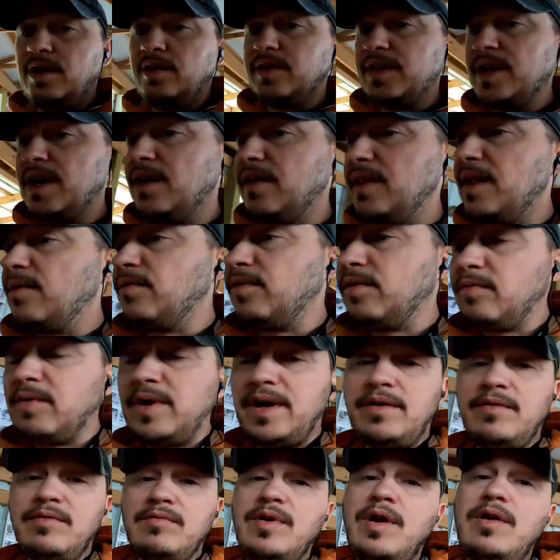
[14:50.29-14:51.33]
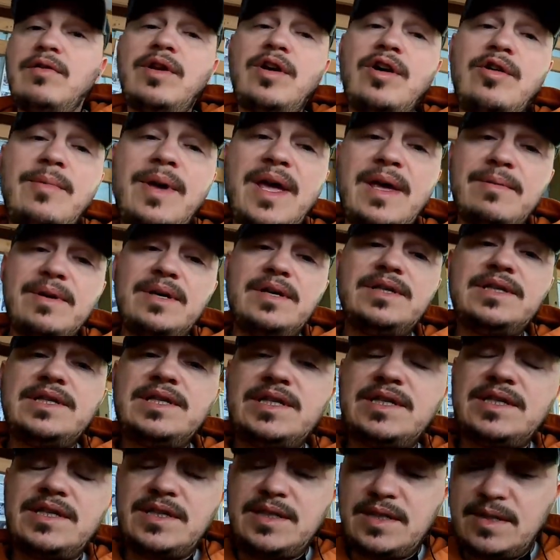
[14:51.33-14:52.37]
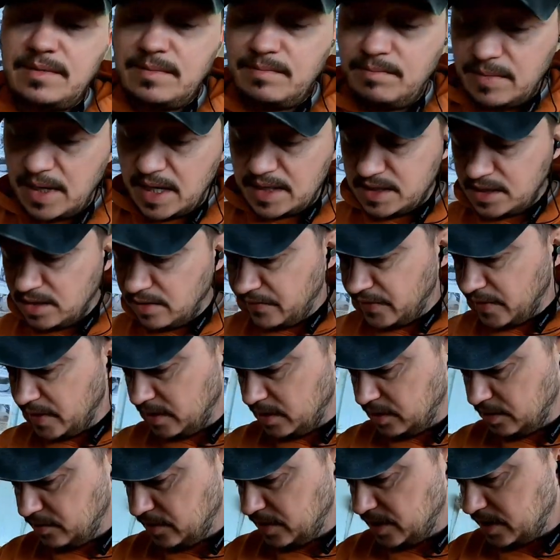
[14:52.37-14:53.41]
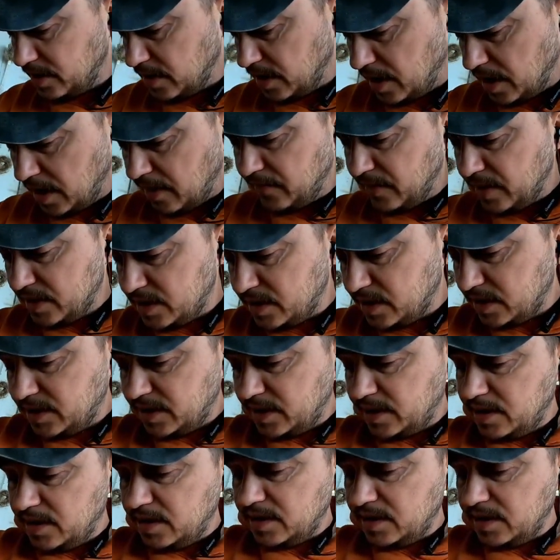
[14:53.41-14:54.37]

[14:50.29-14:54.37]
All y'all that were wanting Rolo babies, myself included, obviously